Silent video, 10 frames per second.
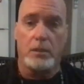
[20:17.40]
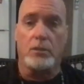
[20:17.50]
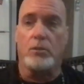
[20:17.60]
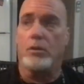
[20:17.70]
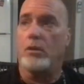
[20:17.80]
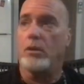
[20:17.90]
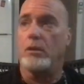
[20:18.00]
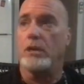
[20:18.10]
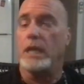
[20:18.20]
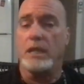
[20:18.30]

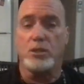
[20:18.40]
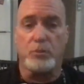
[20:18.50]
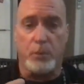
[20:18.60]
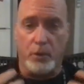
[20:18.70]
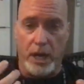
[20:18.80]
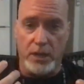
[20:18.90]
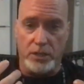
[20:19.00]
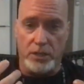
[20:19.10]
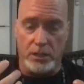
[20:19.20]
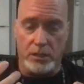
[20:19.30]
your
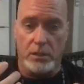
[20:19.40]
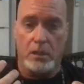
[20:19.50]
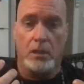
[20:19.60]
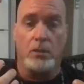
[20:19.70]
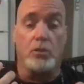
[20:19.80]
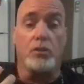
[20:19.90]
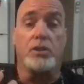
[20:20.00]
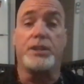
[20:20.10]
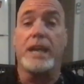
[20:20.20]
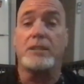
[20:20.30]
inspiration, your
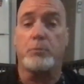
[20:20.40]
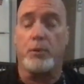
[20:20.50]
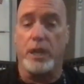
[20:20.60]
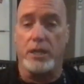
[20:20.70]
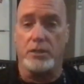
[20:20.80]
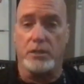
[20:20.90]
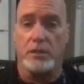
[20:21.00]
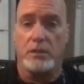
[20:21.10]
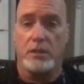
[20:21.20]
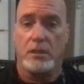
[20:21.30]
desperation,
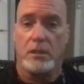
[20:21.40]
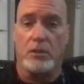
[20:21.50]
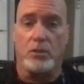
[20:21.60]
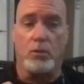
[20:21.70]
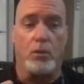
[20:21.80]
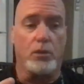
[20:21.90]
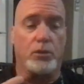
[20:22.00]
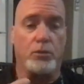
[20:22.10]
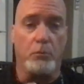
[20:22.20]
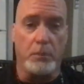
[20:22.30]
your
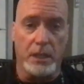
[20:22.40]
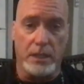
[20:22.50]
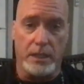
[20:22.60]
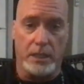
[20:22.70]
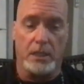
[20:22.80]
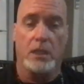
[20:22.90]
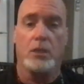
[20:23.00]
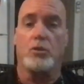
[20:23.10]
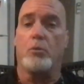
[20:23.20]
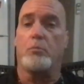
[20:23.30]
humility,
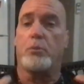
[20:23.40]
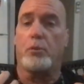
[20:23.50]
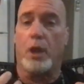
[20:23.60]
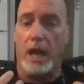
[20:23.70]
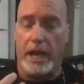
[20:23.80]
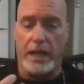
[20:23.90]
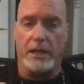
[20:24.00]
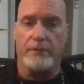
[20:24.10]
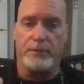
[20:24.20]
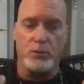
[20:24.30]
your pride,
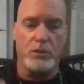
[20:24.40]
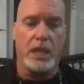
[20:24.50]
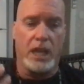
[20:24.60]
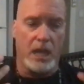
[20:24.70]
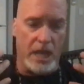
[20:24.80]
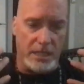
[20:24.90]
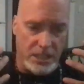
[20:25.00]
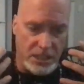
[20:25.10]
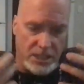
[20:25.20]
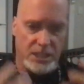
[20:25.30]
if you cannot
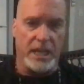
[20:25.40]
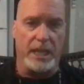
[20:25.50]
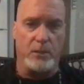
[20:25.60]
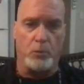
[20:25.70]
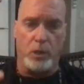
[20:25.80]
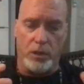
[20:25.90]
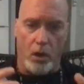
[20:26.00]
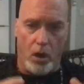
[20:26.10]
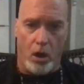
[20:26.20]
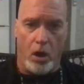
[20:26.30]
sit with
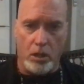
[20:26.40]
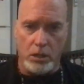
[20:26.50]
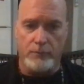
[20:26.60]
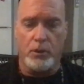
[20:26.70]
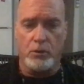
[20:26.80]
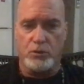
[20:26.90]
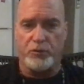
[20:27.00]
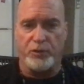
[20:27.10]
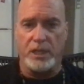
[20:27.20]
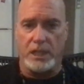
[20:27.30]
all of those
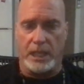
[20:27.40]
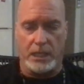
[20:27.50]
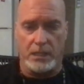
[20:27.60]
feelings,